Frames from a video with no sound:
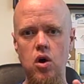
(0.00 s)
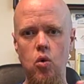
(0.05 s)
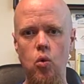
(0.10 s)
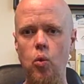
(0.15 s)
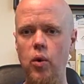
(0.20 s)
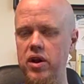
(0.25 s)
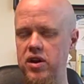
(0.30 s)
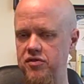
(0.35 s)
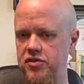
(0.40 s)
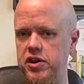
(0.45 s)

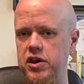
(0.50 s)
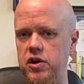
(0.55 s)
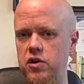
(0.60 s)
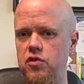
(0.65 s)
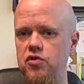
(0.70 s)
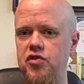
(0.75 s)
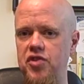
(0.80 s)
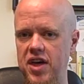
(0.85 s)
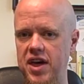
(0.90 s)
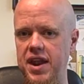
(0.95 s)
One of the
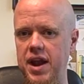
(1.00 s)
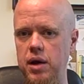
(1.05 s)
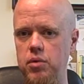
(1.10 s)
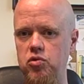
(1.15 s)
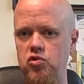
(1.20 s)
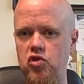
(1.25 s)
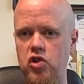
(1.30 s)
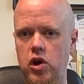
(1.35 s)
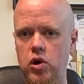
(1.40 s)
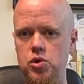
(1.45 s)
years that I
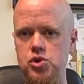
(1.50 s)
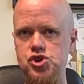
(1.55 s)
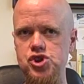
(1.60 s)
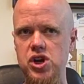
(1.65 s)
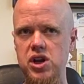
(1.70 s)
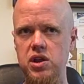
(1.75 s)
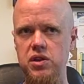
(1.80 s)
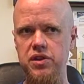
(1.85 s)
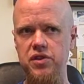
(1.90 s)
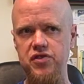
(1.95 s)
was
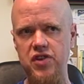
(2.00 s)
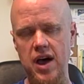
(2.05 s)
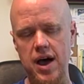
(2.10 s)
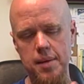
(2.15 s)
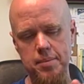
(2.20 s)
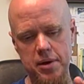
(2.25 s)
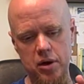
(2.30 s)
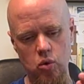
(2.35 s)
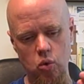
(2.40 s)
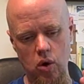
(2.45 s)
coaching, the
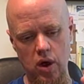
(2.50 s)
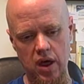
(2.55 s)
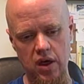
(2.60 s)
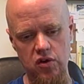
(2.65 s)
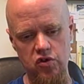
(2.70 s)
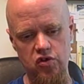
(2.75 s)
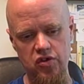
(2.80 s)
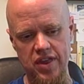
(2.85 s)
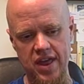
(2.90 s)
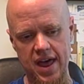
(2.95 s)
topic
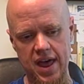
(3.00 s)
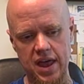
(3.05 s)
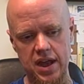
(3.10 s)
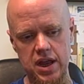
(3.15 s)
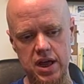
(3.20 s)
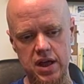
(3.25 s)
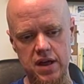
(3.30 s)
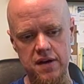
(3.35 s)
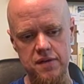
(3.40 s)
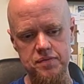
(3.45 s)
was
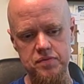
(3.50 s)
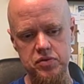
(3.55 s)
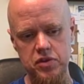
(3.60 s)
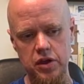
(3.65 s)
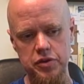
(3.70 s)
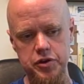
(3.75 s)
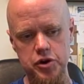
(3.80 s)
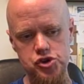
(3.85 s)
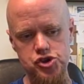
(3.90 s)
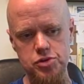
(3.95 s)
that
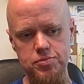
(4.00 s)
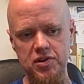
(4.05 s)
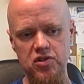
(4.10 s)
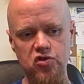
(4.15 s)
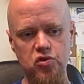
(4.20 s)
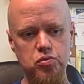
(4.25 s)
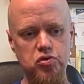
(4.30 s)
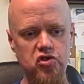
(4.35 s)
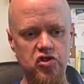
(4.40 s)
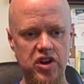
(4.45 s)
there should be
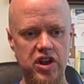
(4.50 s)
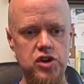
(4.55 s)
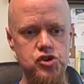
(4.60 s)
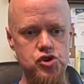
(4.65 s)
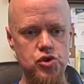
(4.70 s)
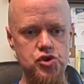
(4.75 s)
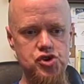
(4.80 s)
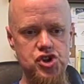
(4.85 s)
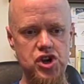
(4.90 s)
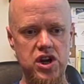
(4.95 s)

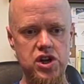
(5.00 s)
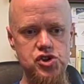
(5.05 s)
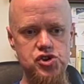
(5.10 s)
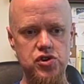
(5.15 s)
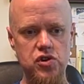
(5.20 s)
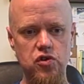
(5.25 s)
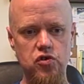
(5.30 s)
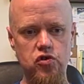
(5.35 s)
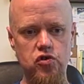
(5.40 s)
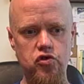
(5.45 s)
substantial
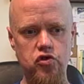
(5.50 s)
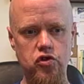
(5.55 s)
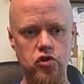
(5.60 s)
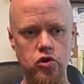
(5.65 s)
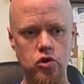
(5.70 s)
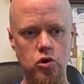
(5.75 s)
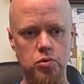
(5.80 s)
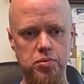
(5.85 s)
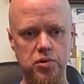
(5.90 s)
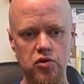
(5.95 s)
changes
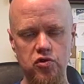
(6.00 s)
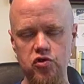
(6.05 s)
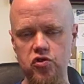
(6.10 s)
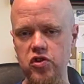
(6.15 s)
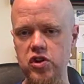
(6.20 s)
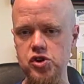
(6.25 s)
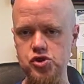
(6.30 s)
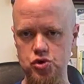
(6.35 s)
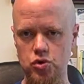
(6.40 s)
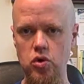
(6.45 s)
to
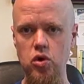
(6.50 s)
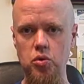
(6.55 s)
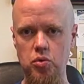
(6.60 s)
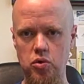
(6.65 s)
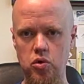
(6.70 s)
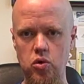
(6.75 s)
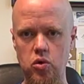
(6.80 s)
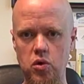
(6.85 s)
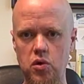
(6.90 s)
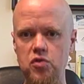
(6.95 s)
procedural
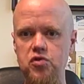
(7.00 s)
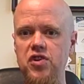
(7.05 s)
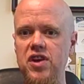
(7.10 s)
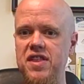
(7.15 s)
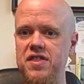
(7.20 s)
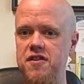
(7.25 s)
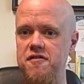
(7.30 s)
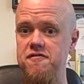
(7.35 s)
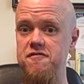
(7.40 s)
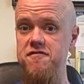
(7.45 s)
rules
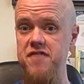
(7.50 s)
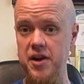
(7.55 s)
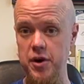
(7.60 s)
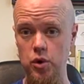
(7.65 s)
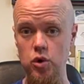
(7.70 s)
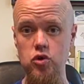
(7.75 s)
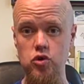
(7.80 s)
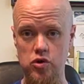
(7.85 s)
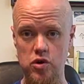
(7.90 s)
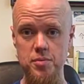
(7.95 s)
in the
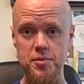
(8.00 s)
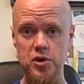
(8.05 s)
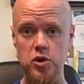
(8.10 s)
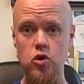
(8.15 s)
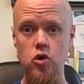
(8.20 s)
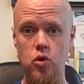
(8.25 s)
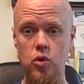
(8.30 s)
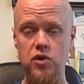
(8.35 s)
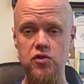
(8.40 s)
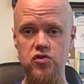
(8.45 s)
federal criminal
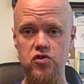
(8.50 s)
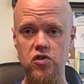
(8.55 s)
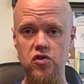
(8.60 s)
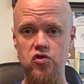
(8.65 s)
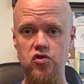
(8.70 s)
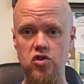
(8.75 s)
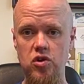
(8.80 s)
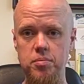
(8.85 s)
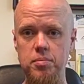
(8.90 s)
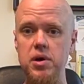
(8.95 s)
court
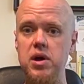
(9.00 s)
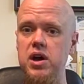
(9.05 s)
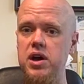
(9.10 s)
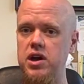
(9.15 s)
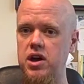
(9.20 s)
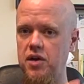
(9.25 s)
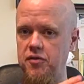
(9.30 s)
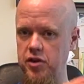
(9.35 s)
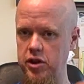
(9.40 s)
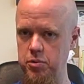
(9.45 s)
system
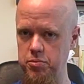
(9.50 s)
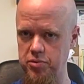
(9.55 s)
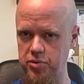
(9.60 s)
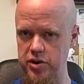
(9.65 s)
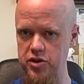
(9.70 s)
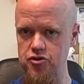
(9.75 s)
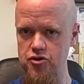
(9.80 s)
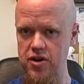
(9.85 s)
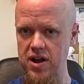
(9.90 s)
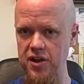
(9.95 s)
governing
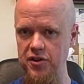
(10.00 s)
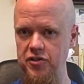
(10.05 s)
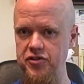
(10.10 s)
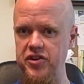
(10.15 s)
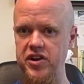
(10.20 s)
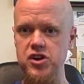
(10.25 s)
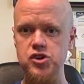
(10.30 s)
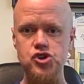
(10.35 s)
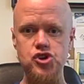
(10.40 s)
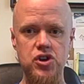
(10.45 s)
pretrial
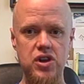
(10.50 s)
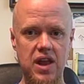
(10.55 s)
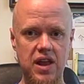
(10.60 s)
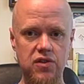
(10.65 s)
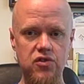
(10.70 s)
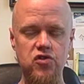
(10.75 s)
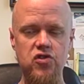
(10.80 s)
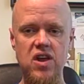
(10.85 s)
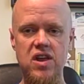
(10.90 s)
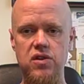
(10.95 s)
detention
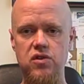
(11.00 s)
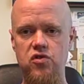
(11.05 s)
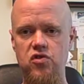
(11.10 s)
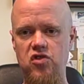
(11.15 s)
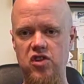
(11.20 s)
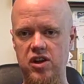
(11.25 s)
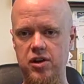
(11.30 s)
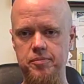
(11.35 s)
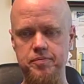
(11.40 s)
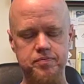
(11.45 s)
and
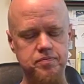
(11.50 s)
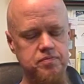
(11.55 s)
sentencing.